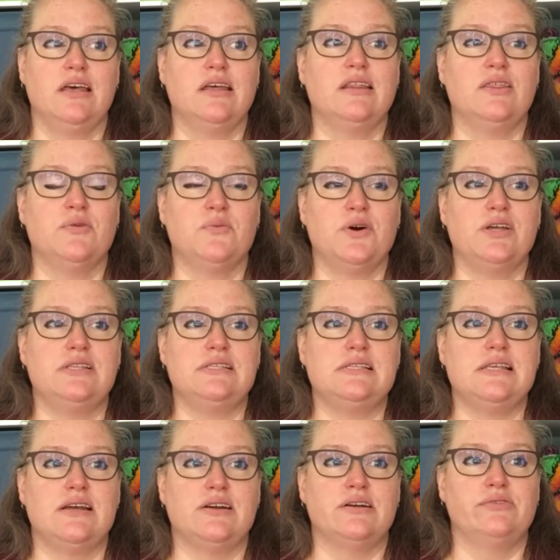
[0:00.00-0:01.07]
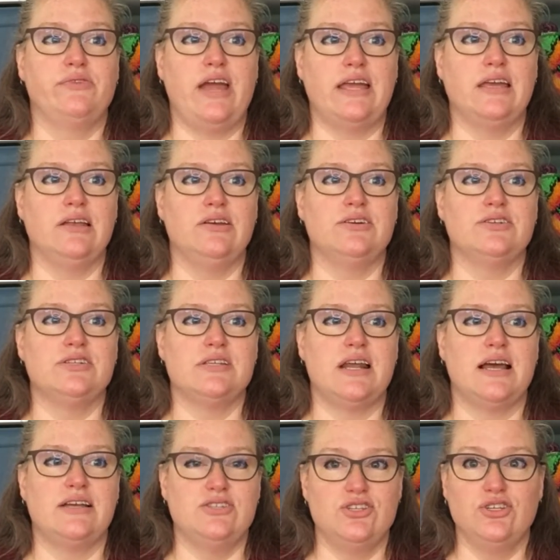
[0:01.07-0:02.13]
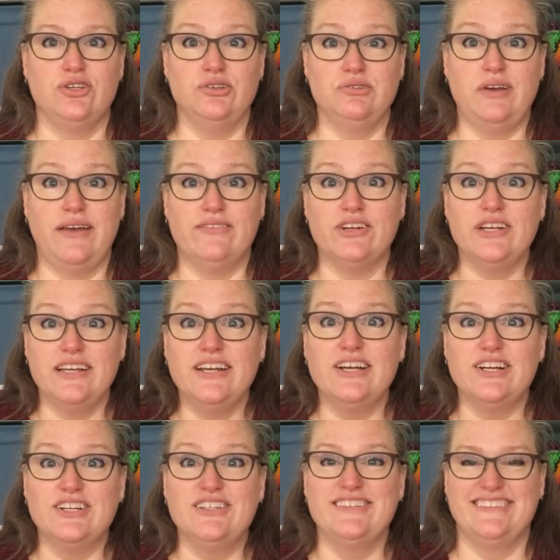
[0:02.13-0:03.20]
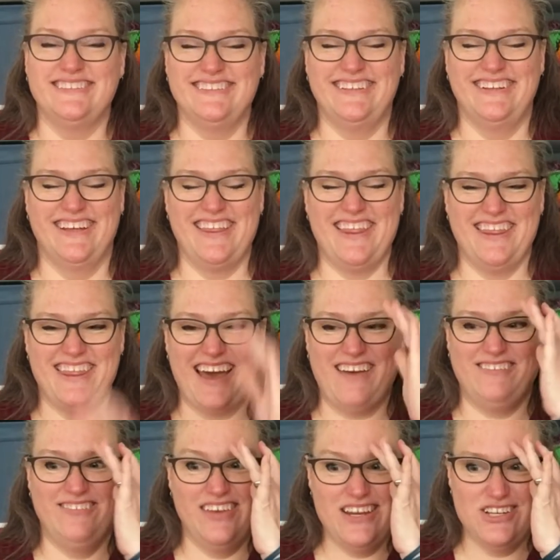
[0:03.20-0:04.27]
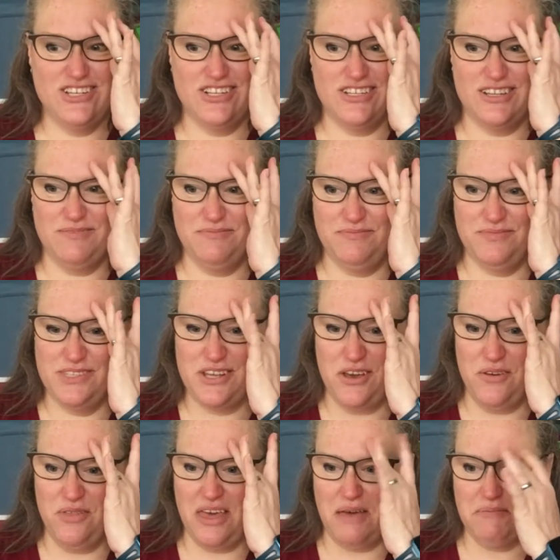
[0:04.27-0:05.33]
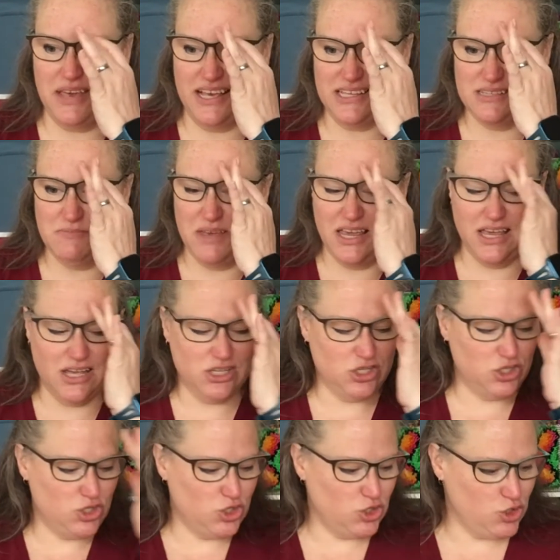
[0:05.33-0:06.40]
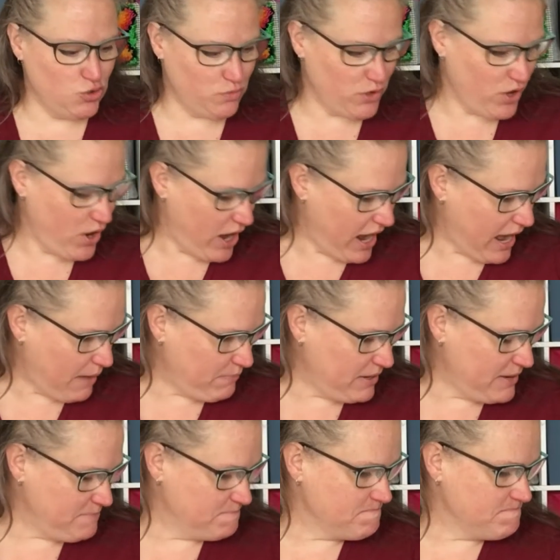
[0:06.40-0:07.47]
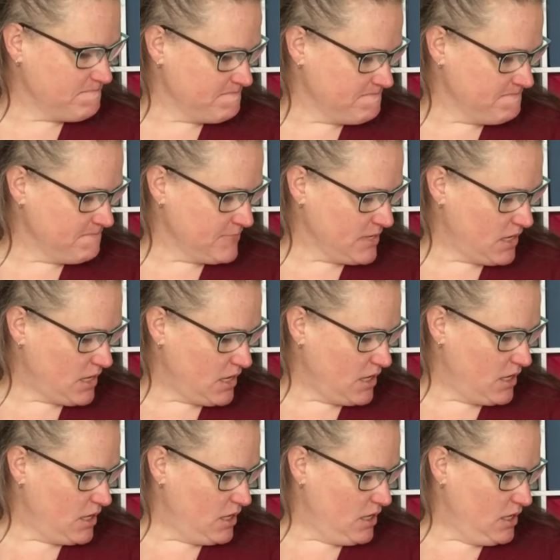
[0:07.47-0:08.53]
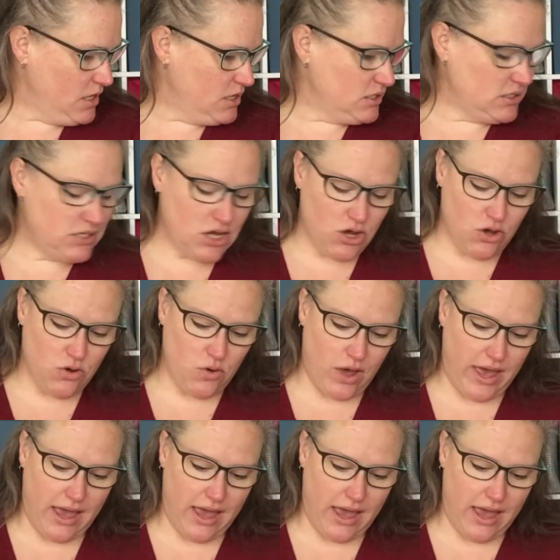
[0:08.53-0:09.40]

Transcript: the ones that are regulars that I do every year, that finishes them. So that makes me super happy. So